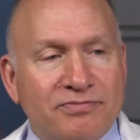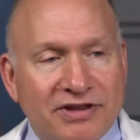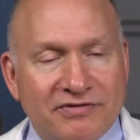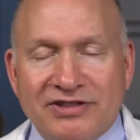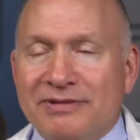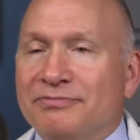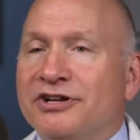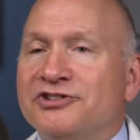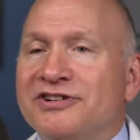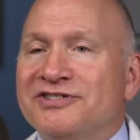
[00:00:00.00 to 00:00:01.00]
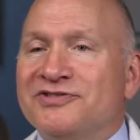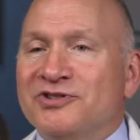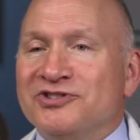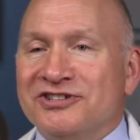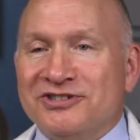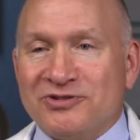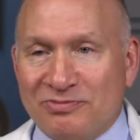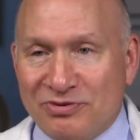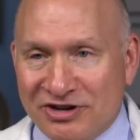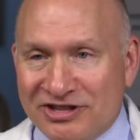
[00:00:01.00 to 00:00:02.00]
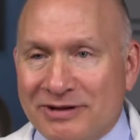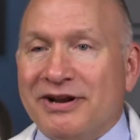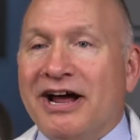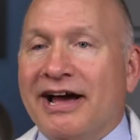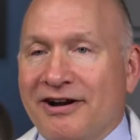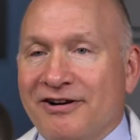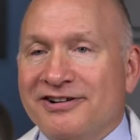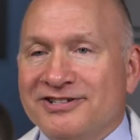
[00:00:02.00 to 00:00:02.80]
giving them blood transfusions or putting them in iron.